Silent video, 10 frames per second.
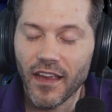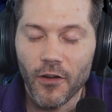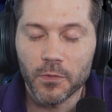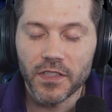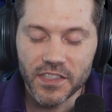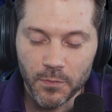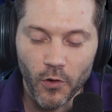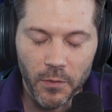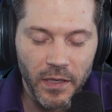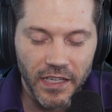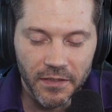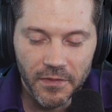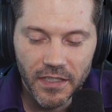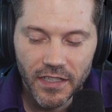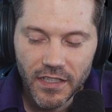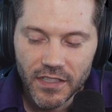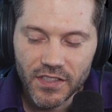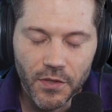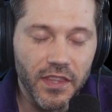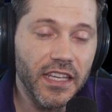help to support me.
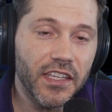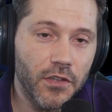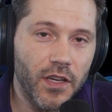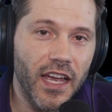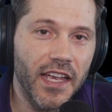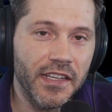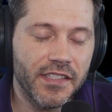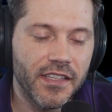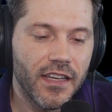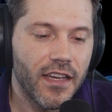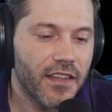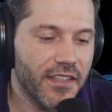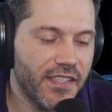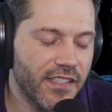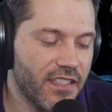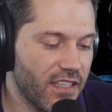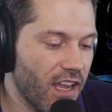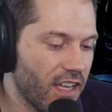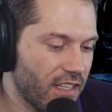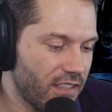So thank you guys. This is
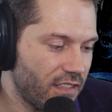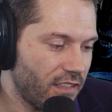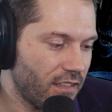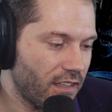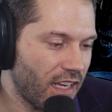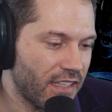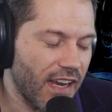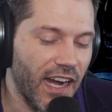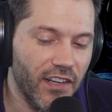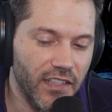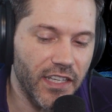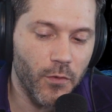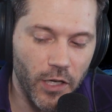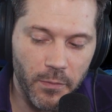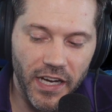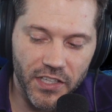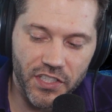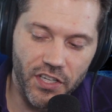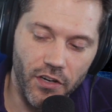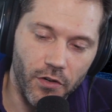not entirely a one-man
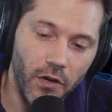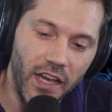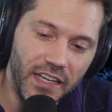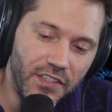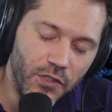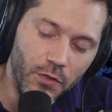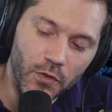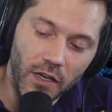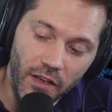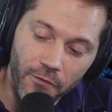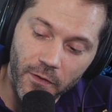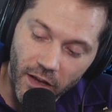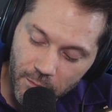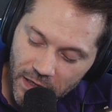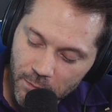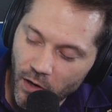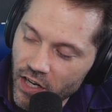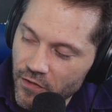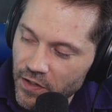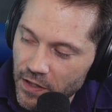show. I do a big
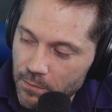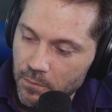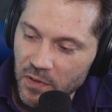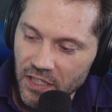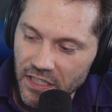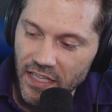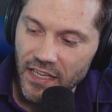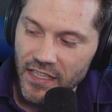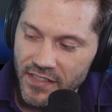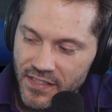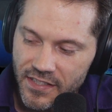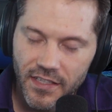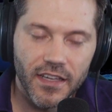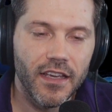part of it, but it's